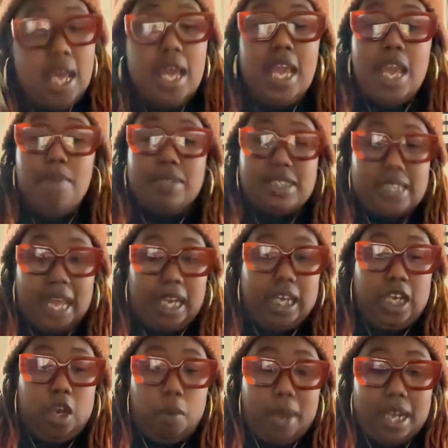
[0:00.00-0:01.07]
It was
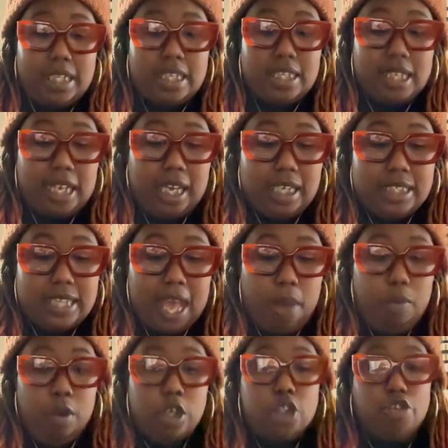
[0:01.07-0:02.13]
taking away the things
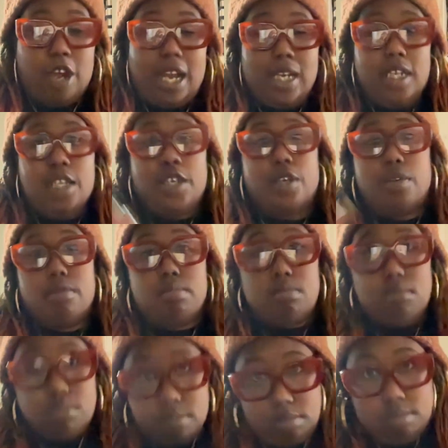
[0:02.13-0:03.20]
that were draining you.
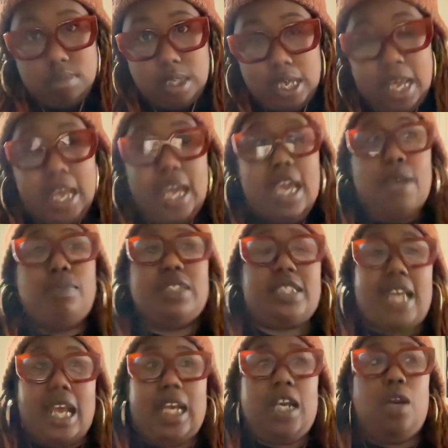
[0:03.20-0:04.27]
It was
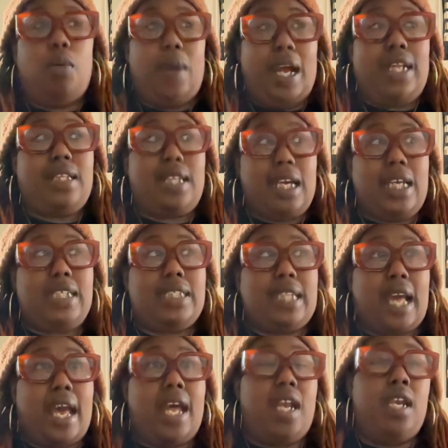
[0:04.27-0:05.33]
taking away things
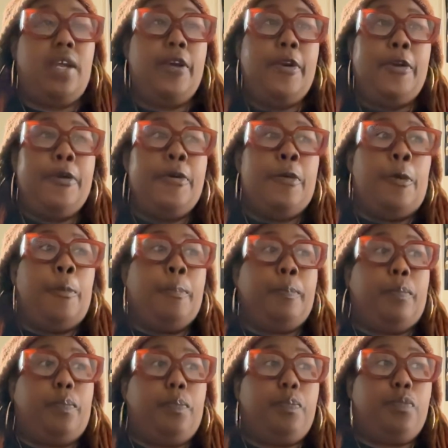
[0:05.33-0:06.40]
that
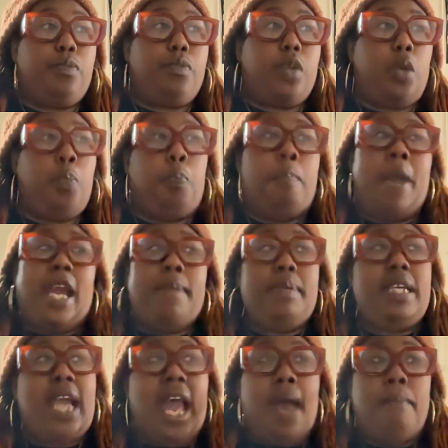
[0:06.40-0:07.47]

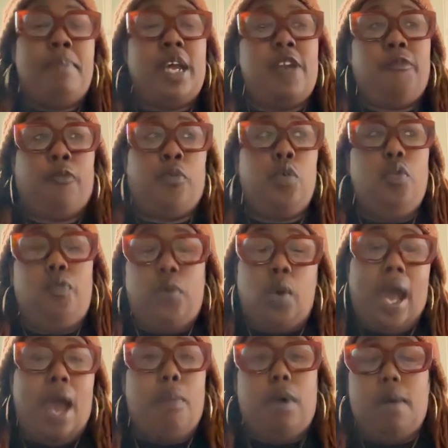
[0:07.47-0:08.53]
maybe have been
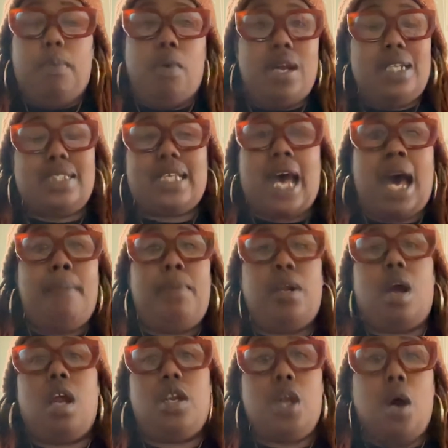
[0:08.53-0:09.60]
fruitful at one point in time
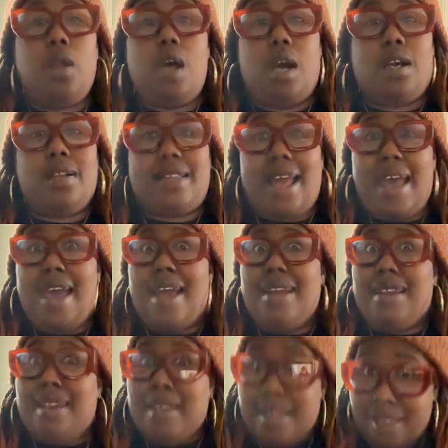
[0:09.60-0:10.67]
but are no longer that.
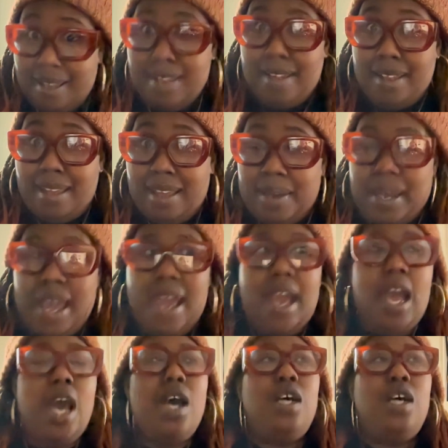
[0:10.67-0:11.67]
Okay?